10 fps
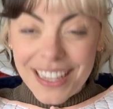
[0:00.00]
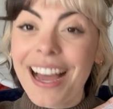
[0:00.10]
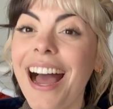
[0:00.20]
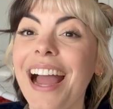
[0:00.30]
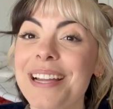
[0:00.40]

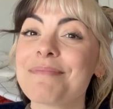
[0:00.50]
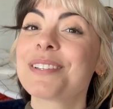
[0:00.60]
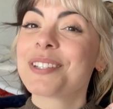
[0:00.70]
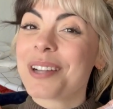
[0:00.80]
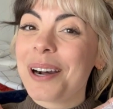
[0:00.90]
I am
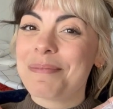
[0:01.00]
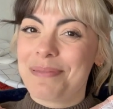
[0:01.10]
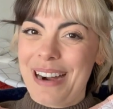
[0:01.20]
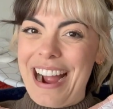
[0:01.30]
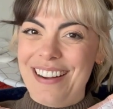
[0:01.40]
so
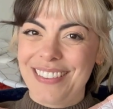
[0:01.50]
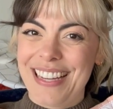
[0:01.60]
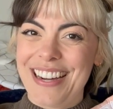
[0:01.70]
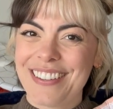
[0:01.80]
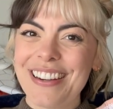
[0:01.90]
proud
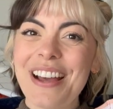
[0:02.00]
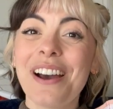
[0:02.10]
though.